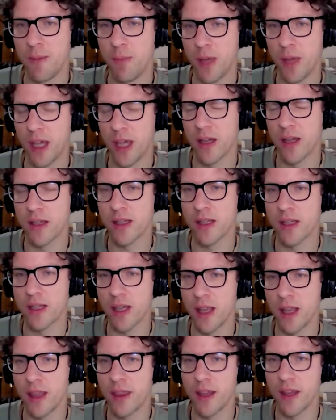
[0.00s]

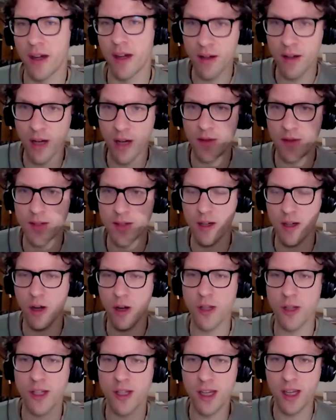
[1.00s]
because their nerves are
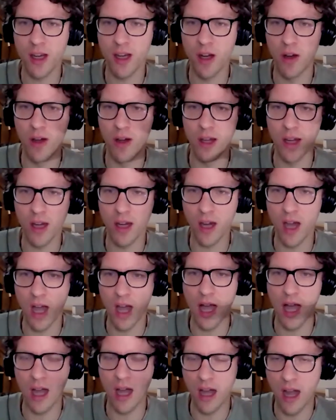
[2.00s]
constantly going,
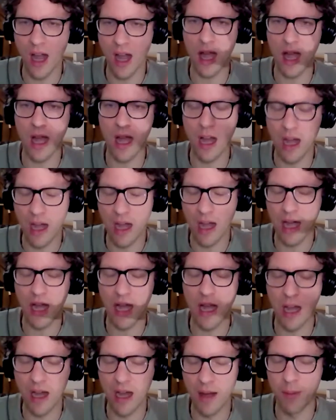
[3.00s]

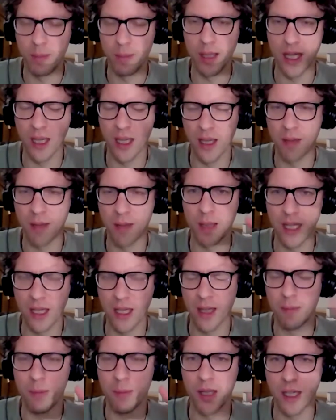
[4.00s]
blink,
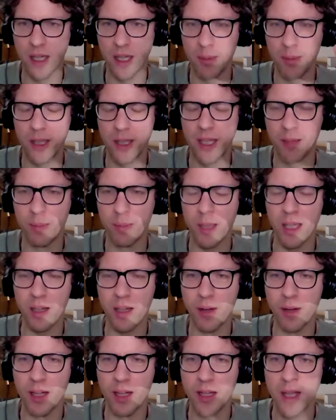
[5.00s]
blink, blink, blink, blink,
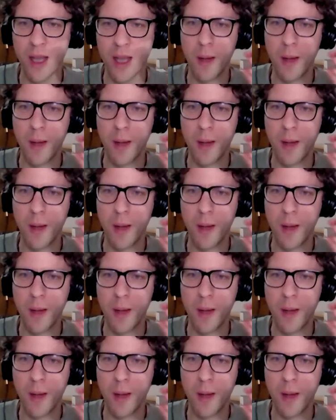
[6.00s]
right?